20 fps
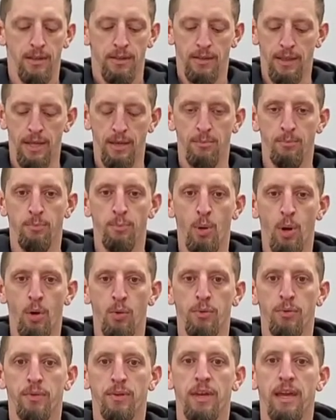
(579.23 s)
they
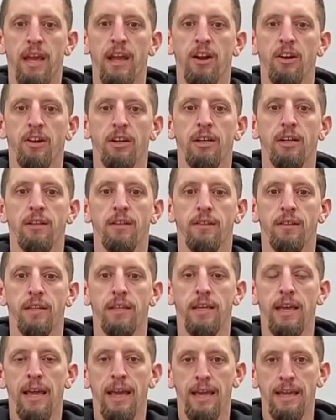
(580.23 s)
both carry
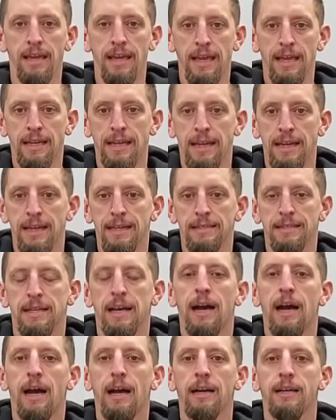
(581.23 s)
the
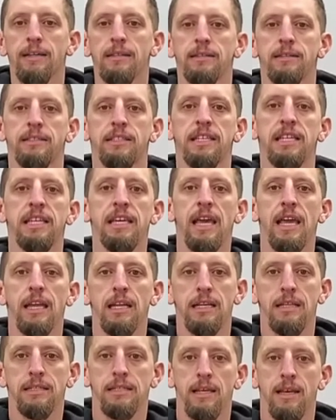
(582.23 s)
ANSI
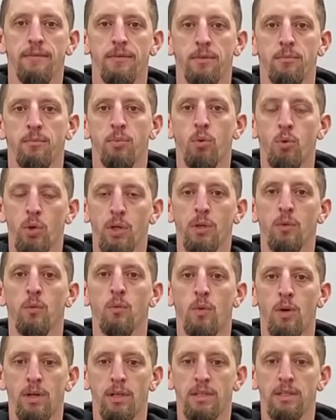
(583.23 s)

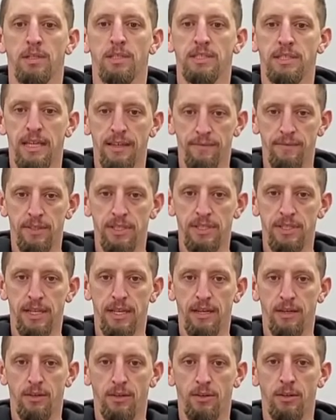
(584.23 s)
Z87.1 safety
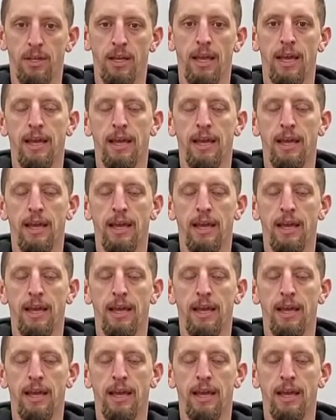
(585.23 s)
standard.